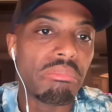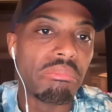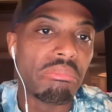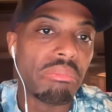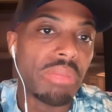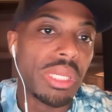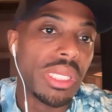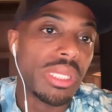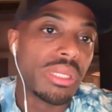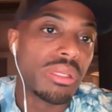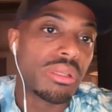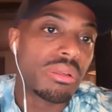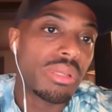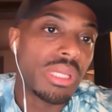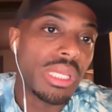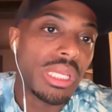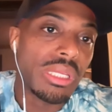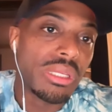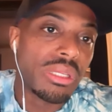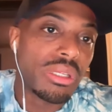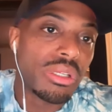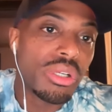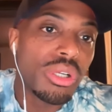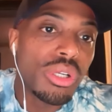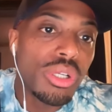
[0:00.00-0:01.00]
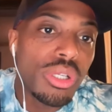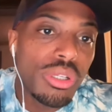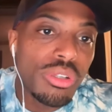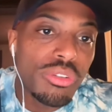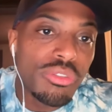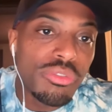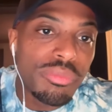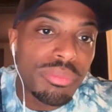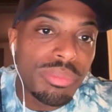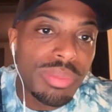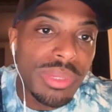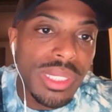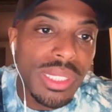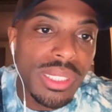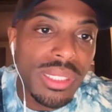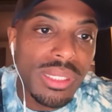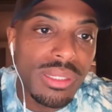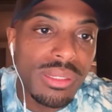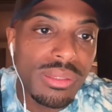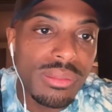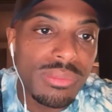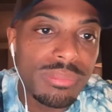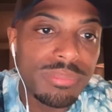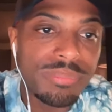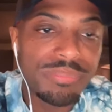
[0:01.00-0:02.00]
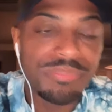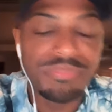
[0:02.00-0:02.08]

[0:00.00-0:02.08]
it could have been